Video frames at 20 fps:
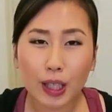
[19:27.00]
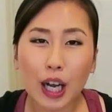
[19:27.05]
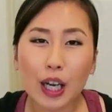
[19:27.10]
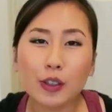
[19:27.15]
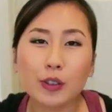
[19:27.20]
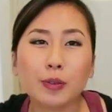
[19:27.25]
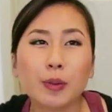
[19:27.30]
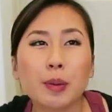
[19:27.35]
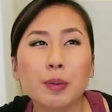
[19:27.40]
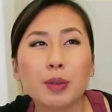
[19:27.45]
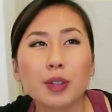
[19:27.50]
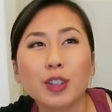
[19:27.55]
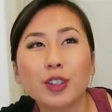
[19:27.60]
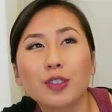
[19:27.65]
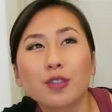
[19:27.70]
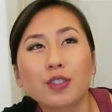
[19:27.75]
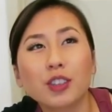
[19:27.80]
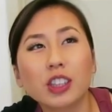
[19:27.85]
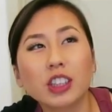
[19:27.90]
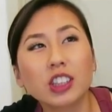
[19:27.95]
I
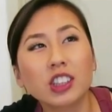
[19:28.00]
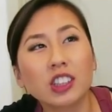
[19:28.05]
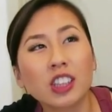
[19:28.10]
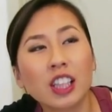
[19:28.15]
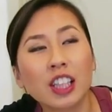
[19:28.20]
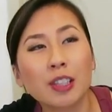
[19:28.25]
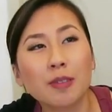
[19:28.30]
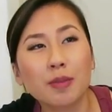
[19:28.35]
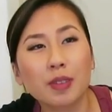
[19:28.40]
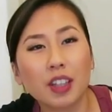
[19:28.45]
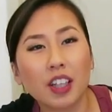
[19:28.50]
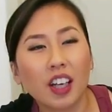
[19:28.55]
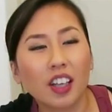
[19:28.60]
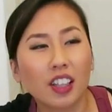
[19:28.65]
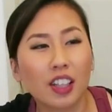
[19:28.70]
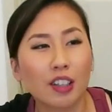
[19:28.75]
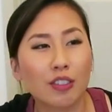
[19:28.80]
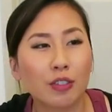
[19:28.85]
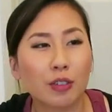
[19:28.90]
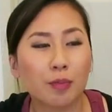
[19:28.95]
remember the first time that
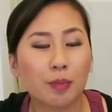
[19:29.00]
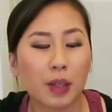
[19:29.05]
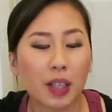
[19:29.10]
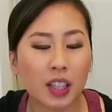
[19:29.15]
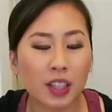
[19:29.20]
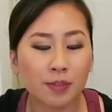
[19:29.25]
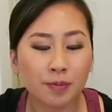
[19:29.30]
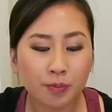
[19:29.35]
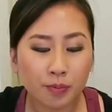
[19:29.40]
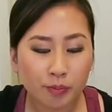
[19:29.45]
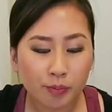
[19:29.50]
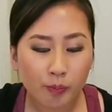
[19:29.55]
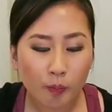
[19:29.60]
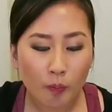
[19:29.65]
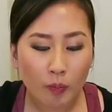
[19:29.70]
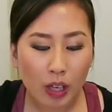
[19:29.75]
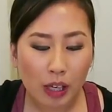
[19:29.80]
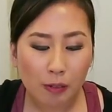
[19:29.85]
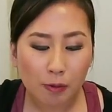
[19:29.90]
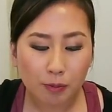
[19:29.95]
I ever made
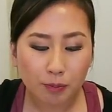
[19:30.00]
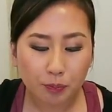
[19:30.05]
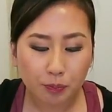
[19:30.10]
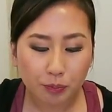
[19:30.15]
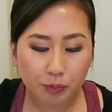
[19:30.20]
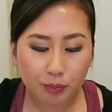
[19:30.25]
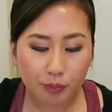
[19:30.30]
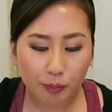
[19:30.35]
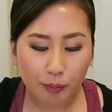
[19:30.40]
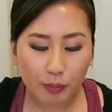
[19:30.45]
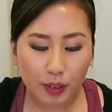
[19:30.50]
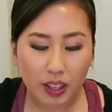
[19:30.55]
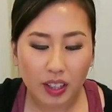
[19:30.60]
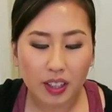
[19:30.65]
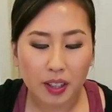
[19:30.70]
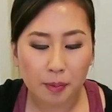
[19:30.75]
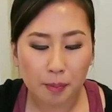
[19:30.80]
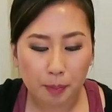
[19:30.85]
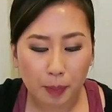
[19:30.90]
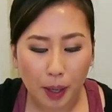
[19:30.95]

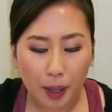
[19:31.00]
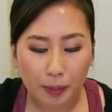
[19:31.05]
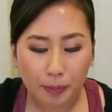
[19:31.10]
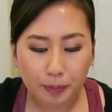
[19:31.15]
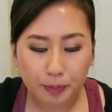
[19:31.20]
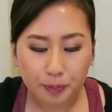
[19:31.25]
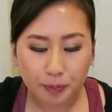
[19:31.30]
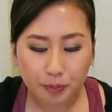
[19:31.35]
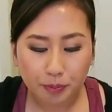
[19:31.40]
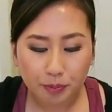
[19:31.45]
Gimbap,